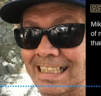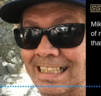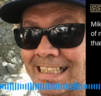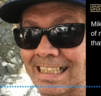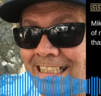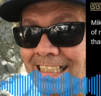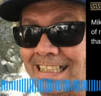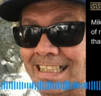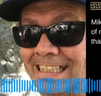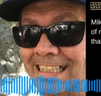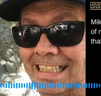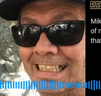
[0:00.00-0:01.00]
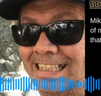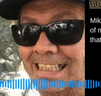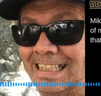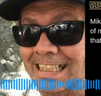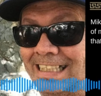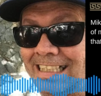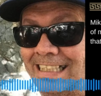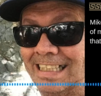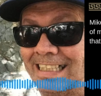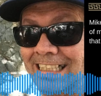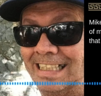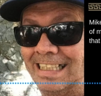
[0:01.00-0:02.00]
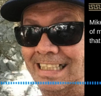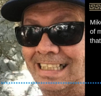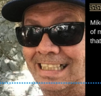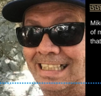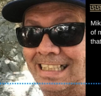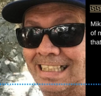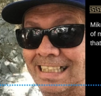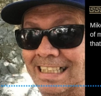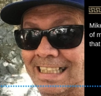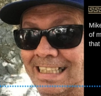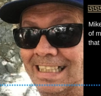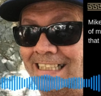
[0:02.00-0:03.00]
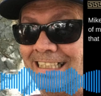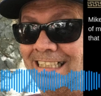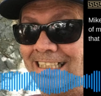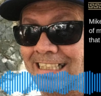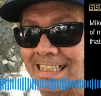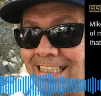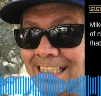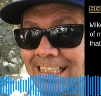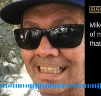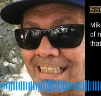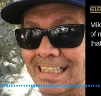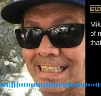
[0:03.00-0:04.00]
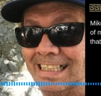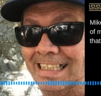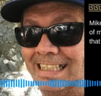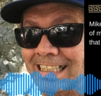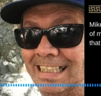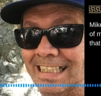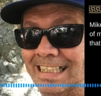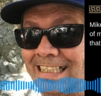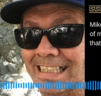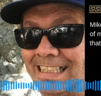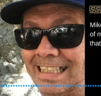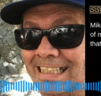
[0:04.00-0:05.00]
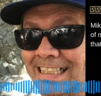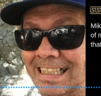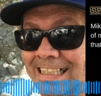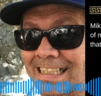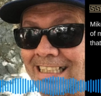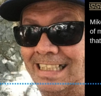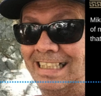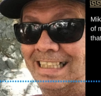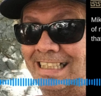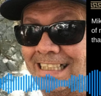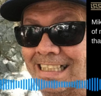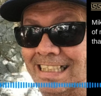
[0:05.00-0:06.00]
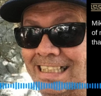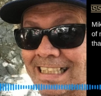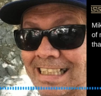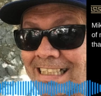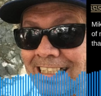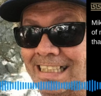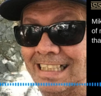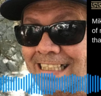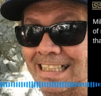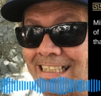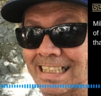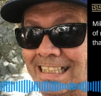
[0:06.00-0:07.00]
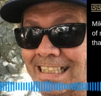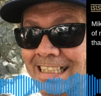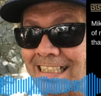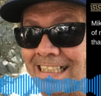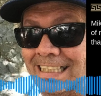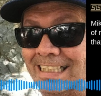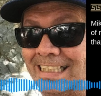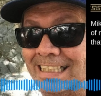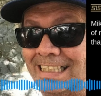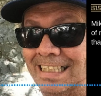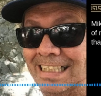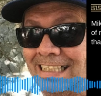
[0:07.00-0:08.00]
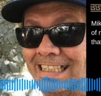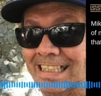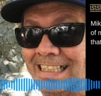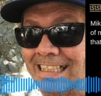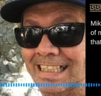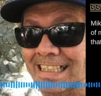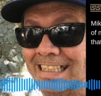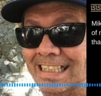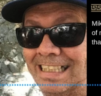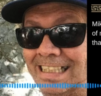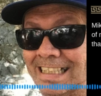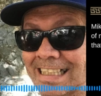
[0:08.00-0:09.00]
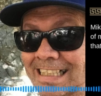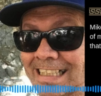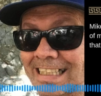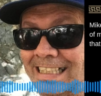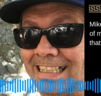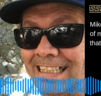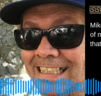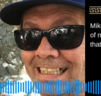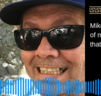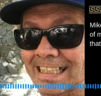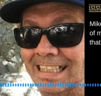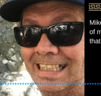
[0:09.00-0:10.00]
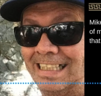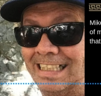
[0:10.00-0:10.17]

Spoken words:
and banning their entry into the United States. Now, I don't know if it's a select group of people and there was something else that got them banned and they're just being those kind of like media whores.